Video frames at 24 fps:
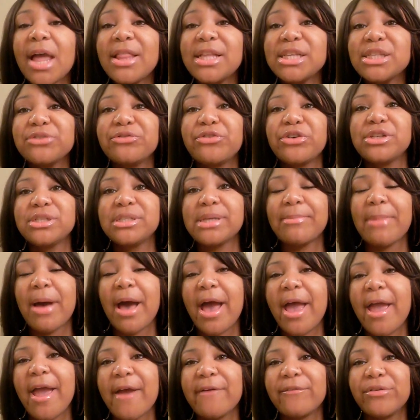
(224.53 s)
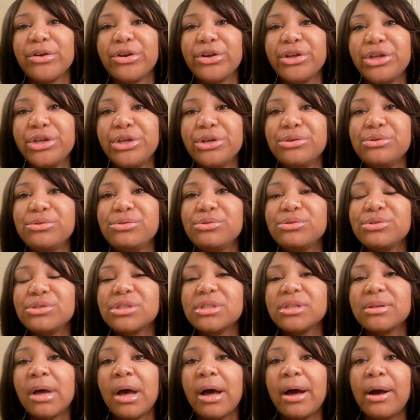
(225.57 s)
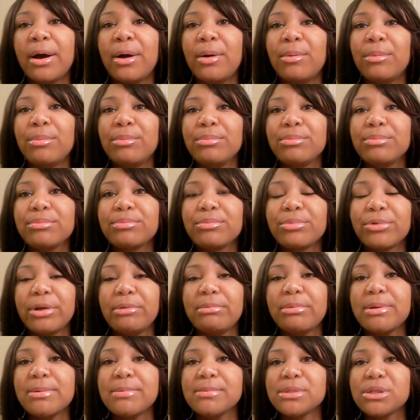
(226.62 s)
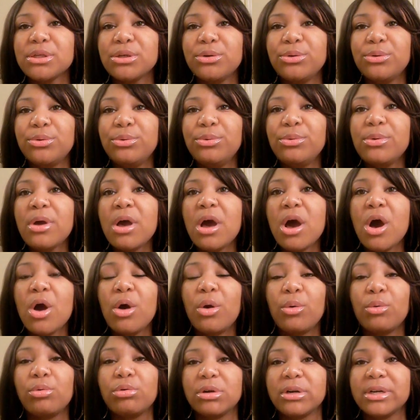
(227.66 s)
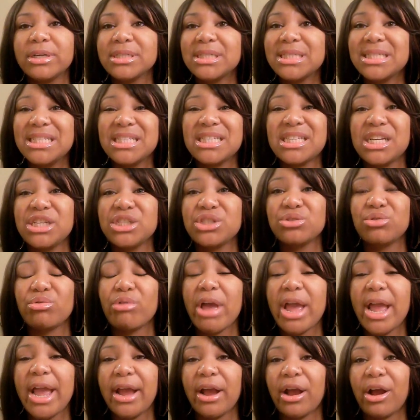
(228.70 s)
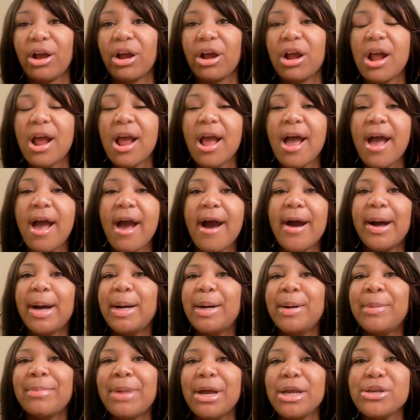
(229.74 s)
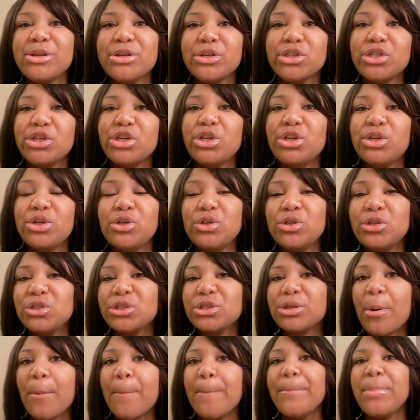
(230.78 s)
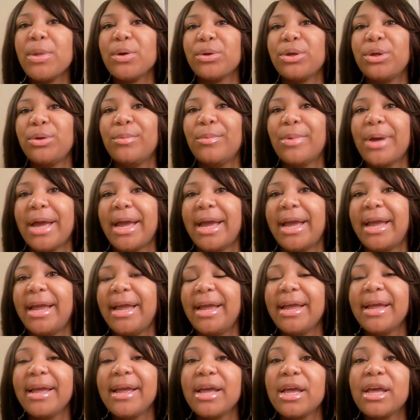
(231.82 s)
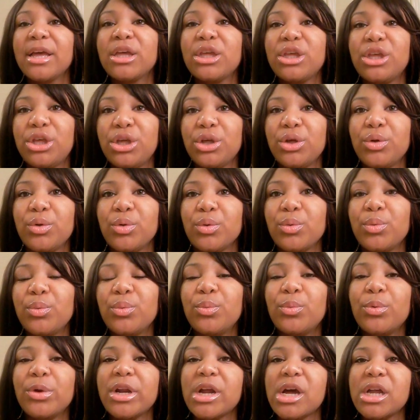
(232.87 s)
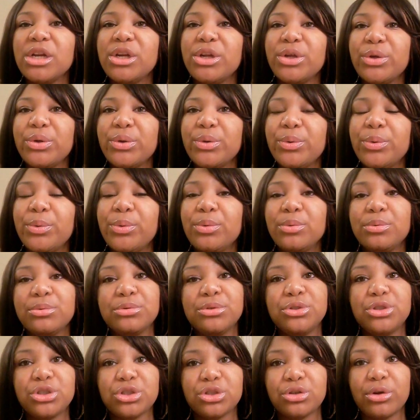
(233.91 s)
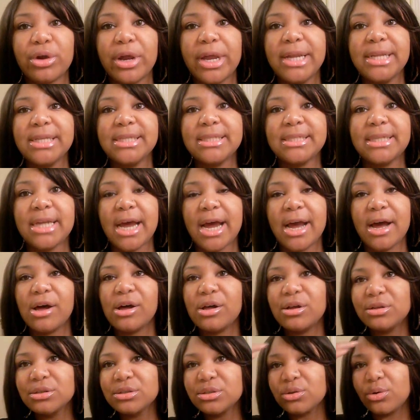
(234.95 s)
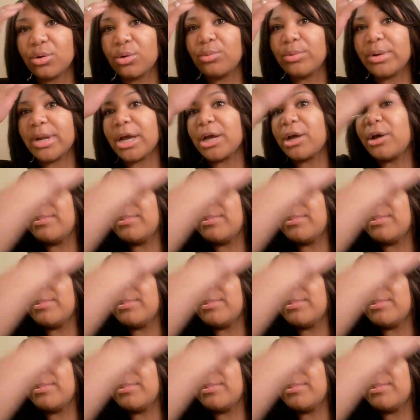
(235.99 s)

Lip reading: This is the first time I ever used Premium 2 or Sensational hair. I usually use Milkyway Q when I do straight styles, or when I